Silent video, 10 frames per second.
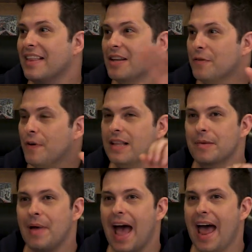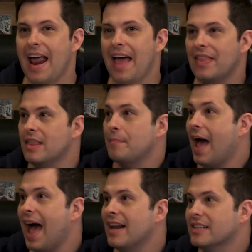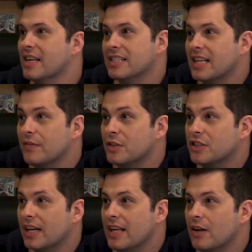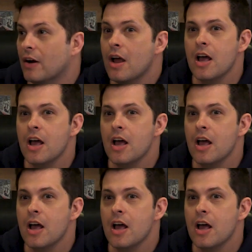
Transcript: and then you fight the bat, and then the bat doesn't give you shit either.